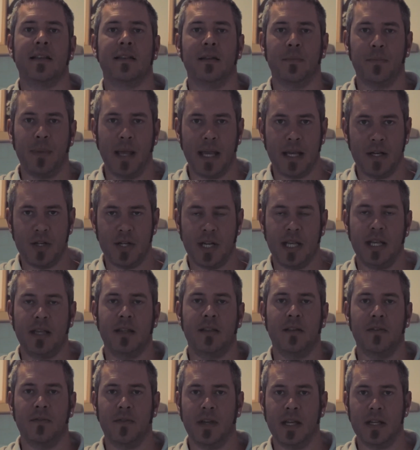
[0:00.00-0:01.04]
the PG,
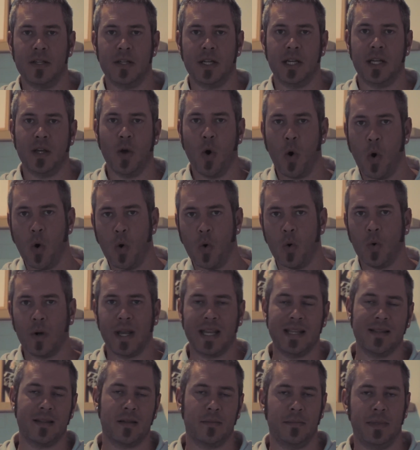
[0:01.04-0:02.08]
the VG all
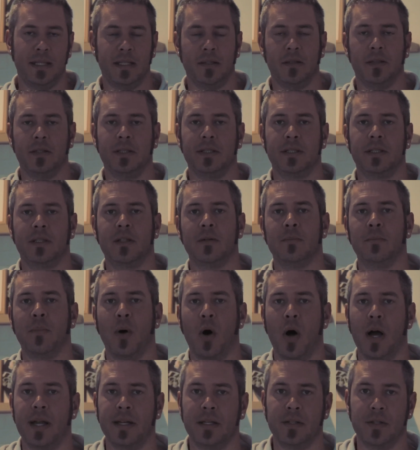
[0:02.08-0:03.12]
intermingle and
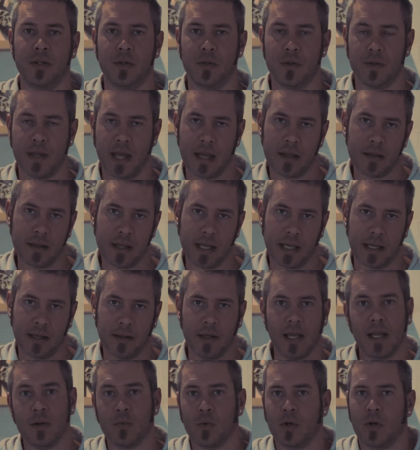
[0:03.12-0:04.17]
combine and do their thing.
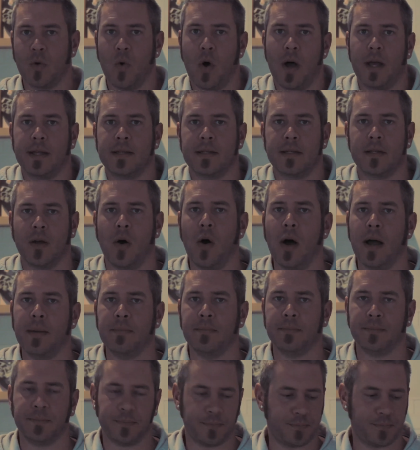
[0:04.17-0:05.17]
It requires time.